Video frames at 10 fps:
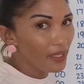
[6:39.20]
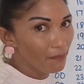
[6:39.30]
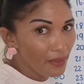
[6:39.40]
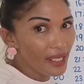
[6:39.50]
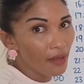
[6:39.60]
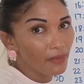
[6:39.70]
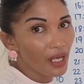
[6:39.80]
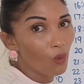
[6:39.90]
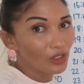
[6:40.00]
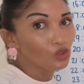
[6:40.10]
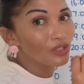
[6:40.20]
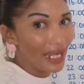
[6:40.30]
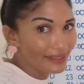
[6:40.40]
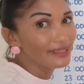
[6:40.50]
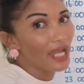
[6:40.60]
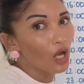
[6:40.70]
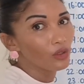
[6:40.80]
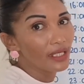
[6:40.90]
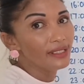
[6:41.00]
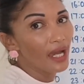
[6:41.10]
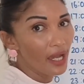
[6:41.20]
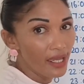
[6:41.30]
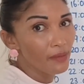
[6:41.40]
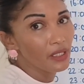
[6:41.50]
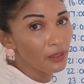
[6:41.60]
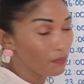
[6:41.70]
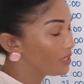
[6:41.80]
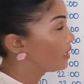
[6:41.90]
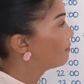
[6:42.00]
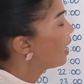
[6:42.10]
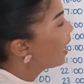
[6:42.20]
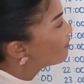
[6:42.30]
PM and I want to write it down in AM and in PM,